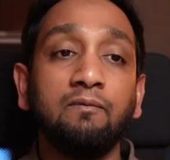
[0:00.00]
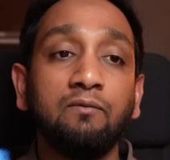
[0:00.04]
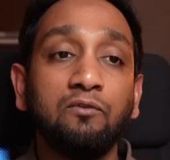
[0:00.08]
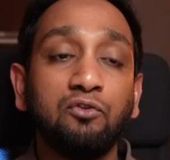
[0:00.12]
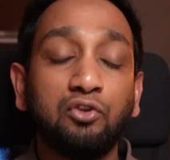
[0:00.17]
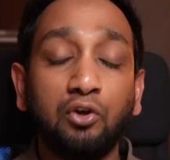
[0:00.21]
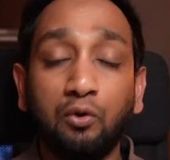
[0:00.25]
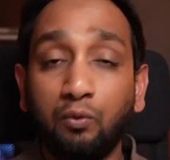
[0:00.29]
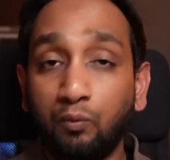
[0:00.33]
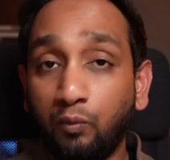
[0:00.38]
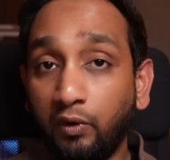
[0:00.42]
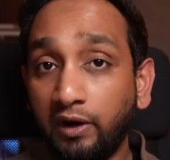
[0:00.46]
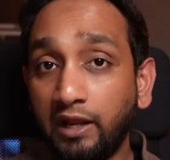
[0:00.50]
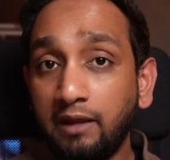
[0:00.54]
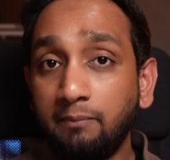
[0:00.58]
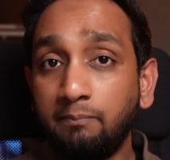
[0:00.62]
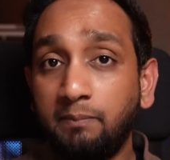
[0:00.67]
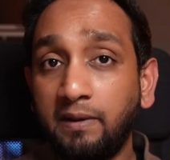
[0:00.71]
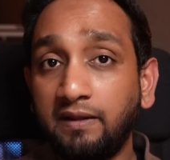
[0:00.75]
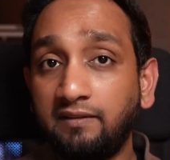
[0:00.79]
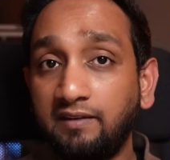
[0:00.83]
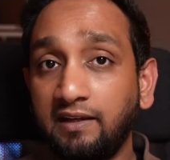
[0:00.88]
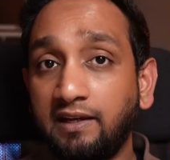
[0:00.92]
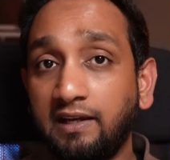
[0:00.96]
So what I'm
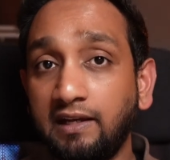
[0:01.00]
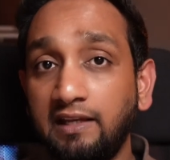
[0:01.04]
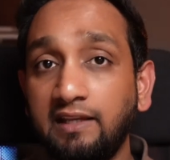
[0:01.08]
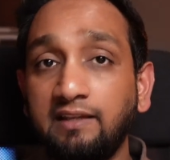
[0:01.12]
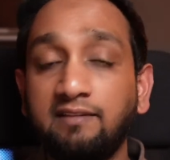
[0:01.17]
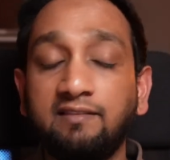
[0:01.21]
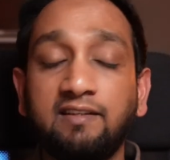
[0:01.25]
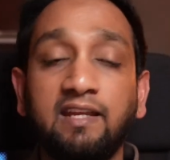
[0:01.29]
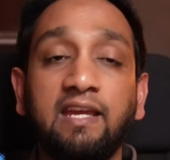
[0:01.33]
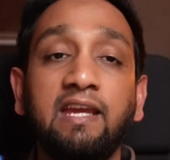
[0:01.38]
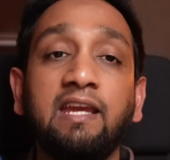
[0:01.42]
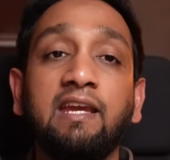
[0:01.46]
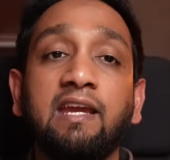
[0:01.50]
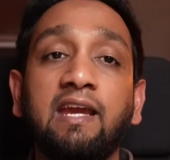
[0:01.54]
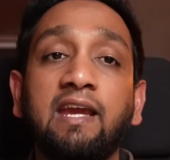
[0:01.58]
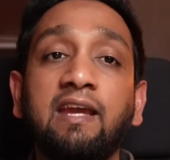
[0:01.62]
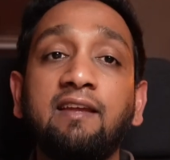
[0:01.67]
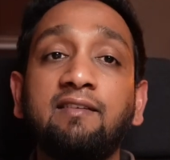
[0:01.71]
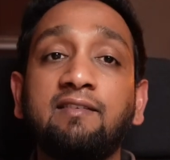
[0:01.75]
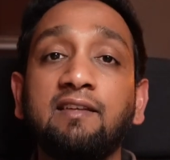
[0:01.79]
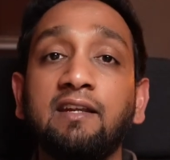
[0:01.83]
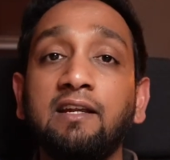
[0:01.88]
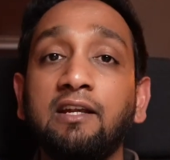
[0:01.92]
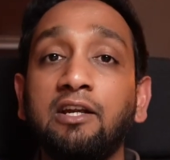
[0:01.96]
basically saying
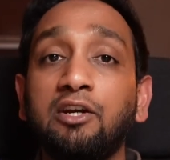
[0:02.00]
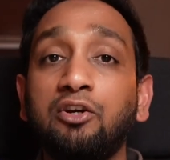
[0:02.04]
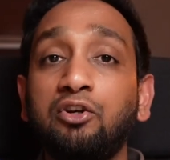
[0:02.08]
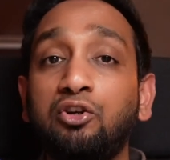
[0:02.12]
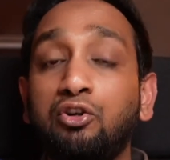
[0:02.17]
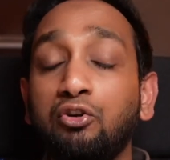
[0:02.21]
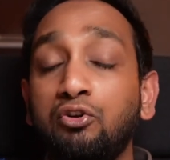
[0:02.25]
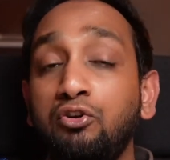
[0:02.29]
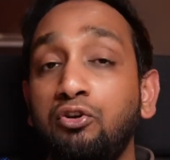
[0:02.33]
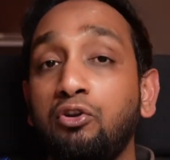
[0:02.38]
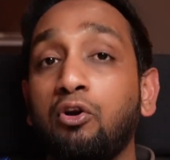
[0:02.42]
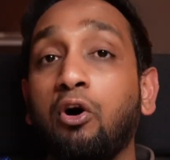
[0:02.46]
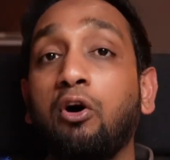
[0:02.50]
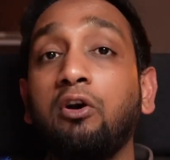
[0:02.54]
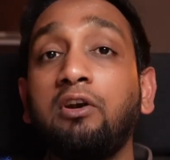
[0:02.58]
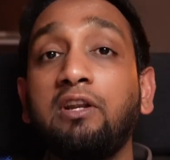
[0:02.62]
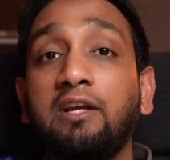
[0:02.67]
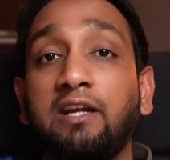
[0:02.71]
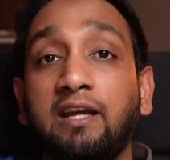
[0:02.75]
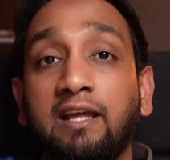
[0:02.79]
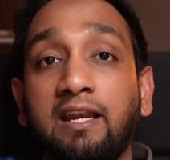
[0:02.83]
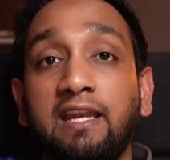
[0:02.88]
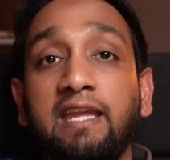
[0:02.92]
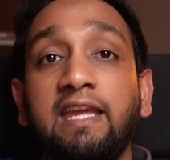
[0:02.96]
is, do
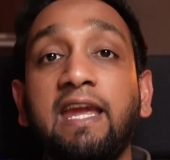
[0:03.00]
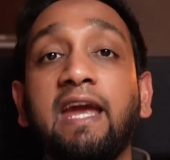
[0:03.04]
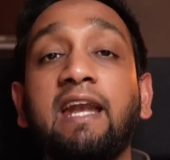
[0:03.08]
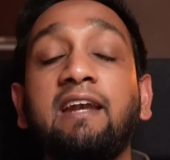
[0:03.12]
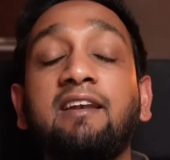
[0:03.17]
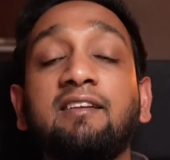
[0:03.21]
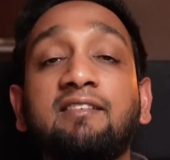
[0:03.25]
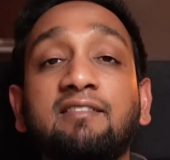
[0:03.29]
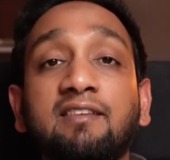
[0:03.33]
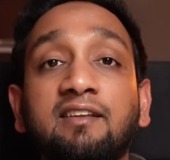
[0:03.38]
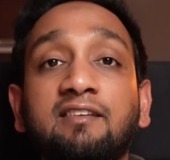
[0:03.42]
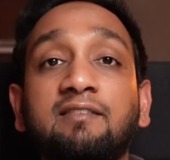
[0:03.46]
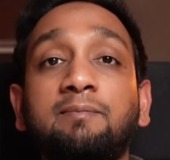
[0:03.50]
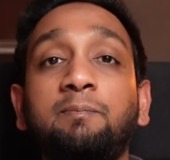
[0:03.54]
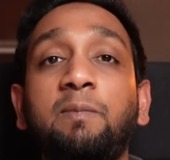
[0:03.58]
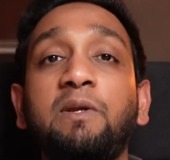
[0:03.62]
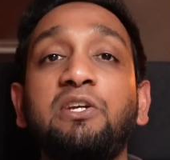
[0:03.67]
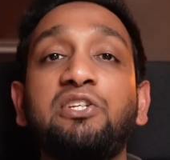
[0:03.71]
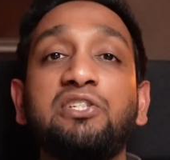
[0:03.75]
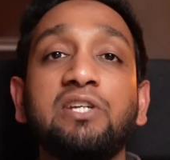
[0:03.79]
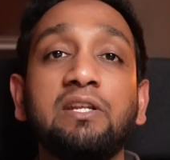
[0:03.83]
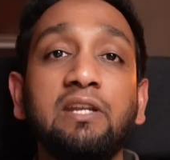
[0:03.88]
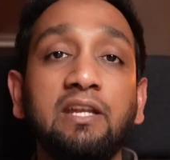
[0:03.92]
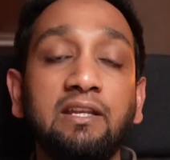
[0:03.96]
not create
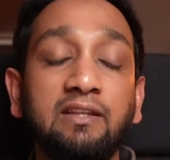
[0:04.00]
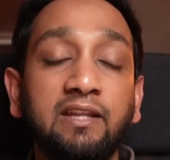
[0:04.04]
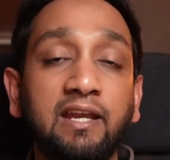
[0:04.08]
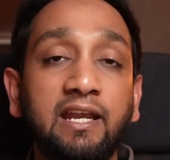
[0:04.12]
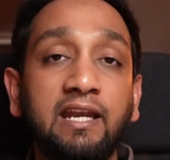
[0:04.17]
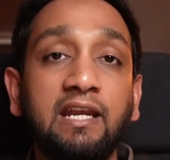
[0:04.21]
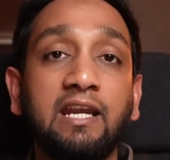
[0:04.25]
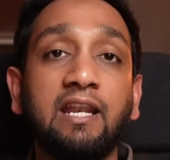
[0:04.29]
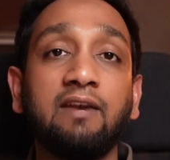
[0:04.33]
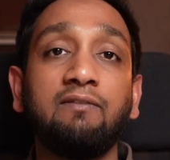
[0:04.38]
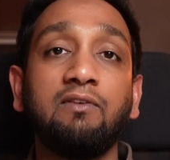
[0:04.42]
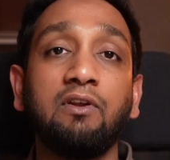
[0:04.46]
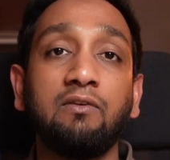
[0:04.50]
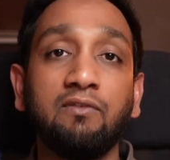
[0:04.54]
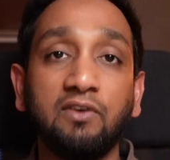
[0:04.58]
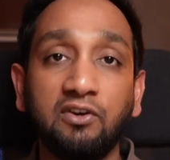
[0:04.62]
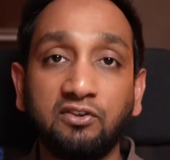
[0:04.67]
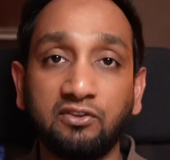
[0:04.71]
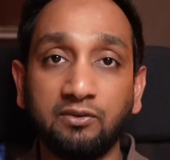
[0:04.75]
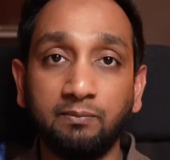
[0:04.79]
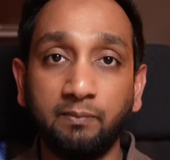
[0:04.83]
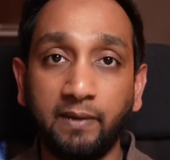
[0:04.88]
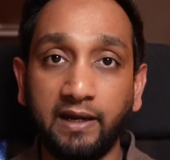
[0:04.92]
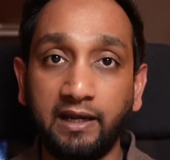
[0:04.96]
suspicion in the
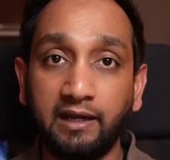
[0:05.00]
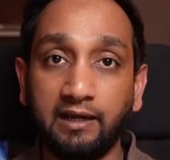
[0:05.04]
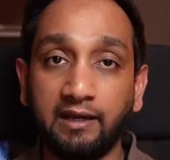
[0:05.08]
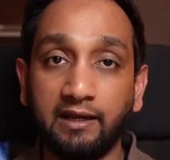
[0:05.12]
interviewer's mind.